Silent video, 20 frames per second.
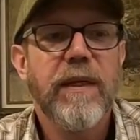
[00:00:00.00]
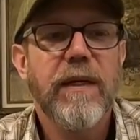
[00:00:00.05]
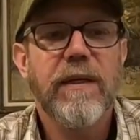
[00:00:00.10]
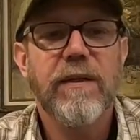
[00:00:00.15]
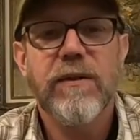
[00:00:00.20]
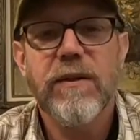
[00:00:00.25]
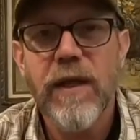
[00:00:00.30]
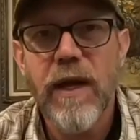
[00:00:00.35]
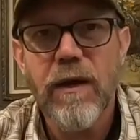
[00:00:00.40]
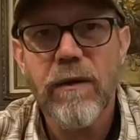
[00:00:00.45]

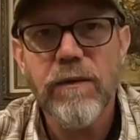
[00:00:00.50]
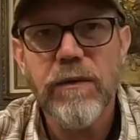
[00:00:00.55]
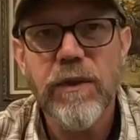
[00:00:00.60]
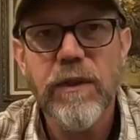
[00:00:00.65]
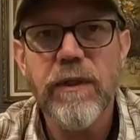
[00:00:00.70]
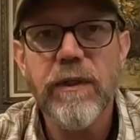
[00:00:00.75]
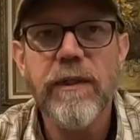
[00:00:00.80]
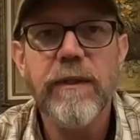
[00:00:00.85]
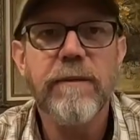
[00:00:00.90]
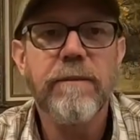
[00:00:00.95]
It sounds
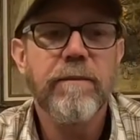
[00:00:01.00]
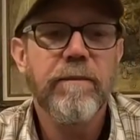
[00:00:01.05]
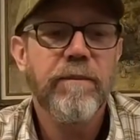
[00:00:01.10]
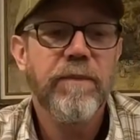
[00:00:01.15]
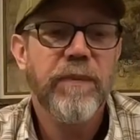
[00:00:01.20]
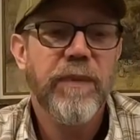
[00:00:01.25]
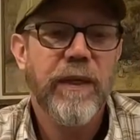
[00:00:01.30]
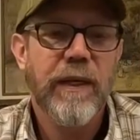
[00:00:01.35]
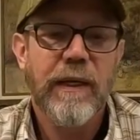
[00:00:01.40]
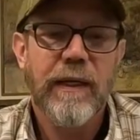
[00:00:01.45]
good,
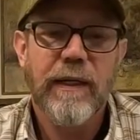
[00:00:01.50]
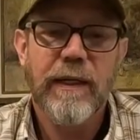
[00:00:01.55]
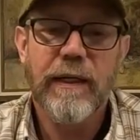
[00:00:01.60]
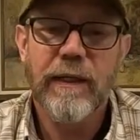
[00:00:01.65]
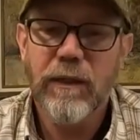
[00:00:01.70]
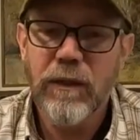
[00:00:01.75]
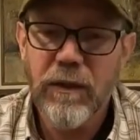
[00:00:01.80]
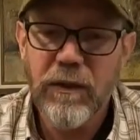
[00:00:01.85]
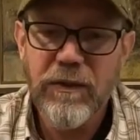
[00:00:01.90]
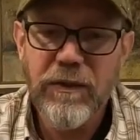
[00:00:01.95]

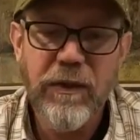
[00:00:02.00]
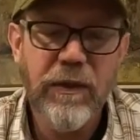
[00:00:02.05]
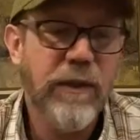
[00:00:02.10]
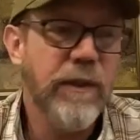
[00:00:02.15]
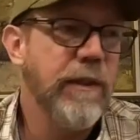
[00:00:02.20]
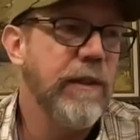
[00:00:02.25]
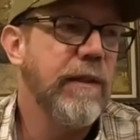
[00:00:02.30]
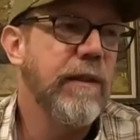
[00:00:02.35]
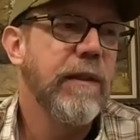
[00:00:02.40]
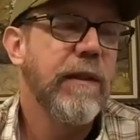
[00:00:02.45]
it looks
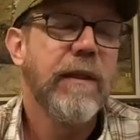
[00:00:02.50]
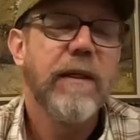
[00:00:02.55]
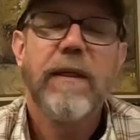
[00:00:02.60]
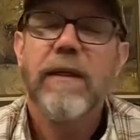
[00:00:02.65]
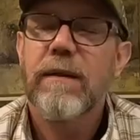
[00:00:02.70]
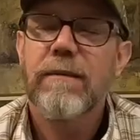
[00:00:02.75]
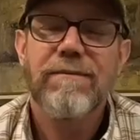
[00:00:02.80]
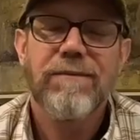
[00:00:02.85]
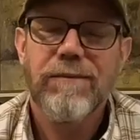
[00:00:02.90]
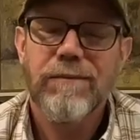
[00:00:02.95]
good,
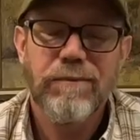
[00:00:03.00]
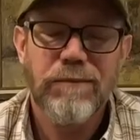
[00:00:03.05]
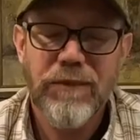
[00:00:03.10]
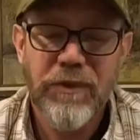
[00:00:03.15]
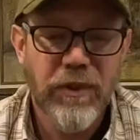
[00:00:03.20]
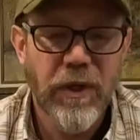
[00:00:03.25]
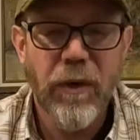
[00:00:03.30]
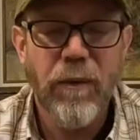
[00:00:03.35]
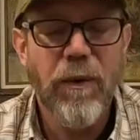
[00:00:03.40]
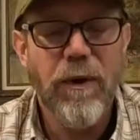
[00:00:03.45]

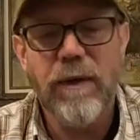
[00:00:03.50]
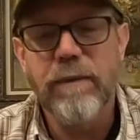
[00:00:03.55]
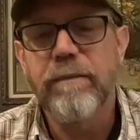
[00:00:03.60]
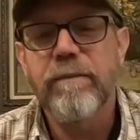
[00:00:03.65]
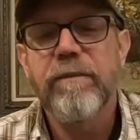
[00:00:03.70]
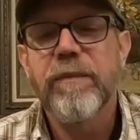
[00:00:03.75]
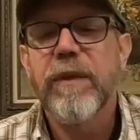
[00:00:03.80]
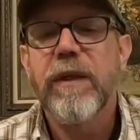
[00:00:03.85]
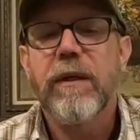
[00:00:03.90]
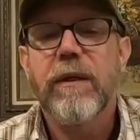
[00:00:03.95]
so on.
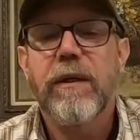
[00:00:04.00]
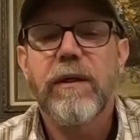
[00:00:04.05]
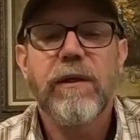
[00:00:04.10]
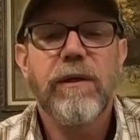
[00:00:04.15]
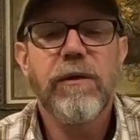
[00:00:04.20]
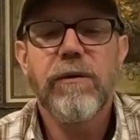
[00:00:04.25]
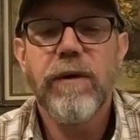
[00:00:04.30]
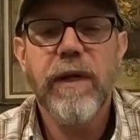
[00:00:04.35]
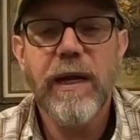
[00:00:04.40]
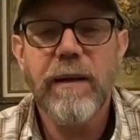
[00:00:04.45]

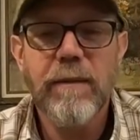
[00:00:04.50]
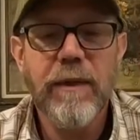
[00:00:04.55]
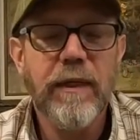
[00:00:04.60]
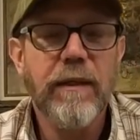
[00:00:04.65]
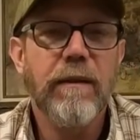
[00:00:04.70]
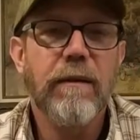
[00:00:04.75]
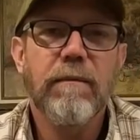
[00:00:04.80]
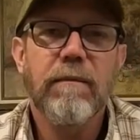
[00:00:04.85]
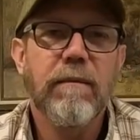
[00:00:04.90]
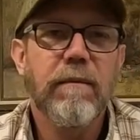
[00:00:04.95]
You name
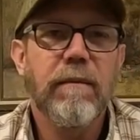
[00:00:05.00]
it,